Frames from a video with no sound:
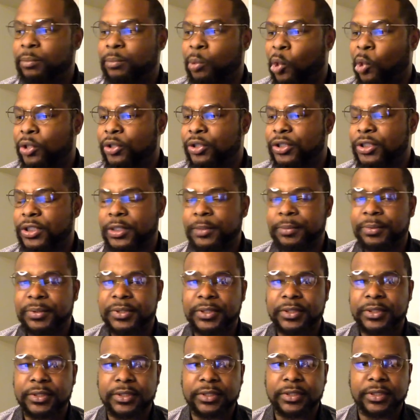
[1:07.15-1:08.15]

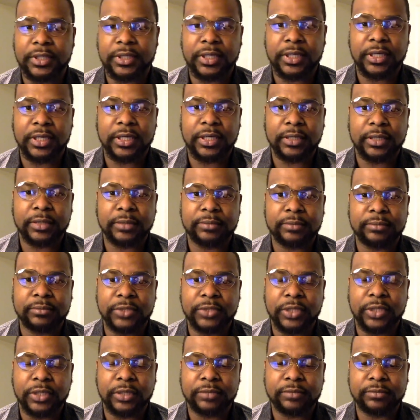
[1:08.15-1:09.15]
partnerships,
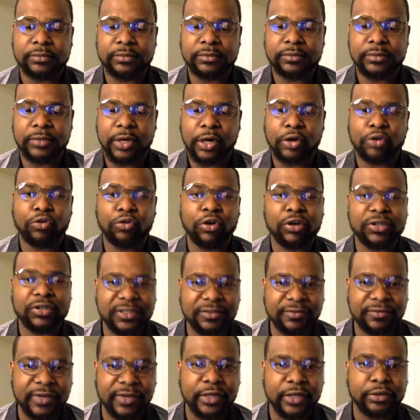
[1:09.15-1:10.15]
across
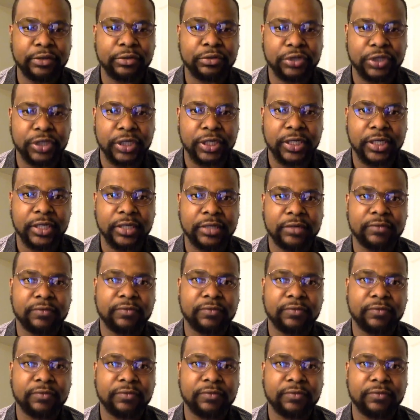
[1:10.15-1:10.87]
the value chain